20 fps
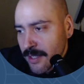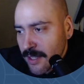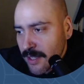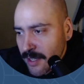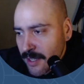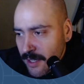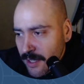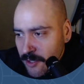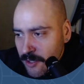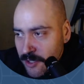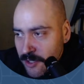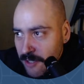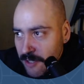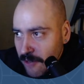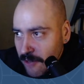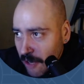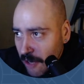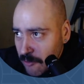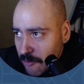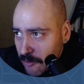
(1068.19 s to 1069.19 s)
using
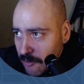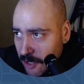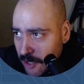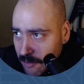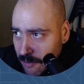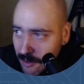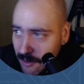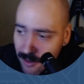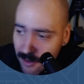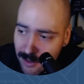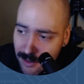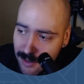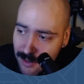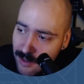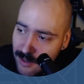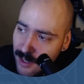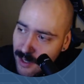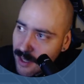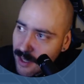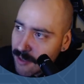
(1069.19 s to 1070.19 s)
environment variables,
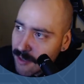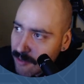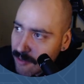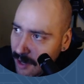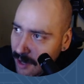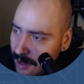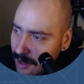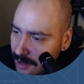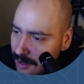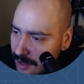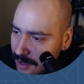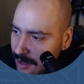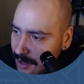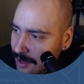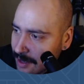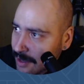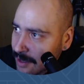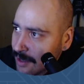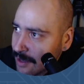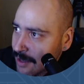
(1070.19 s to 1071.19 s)
and then finally
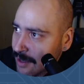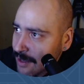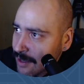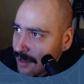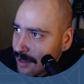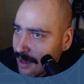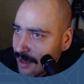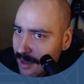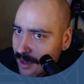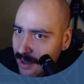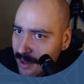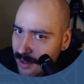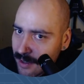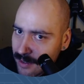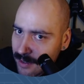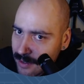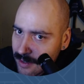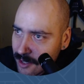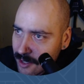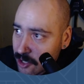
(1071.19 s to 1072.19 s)
a
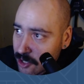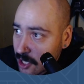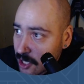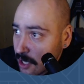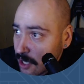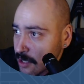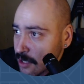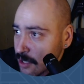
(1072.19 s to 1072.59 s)
shell.